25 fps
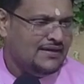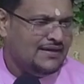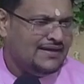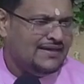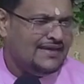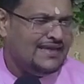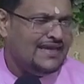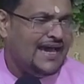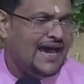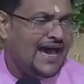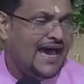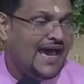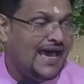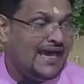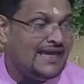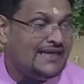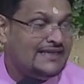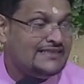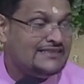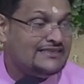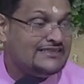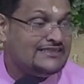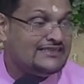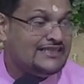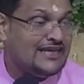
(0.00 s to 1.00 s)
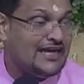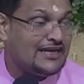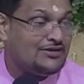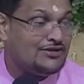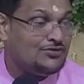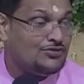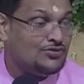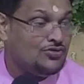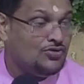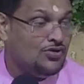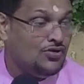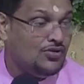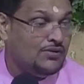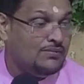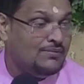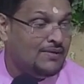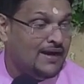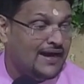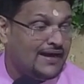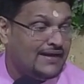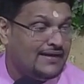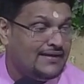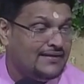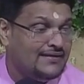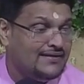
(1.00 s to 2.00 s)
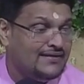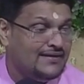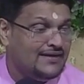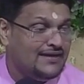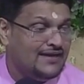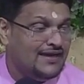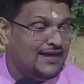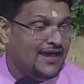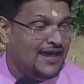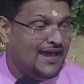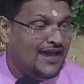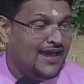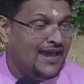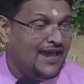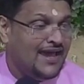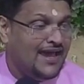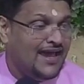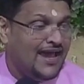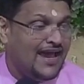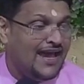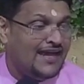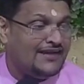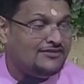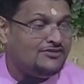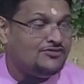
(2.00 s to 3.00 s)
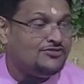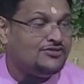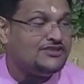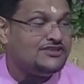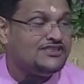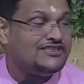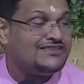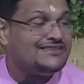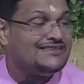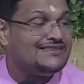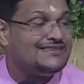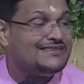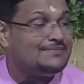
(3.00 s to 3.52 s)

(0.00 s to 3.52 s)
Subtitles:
The eyes start to roll back, and Krishna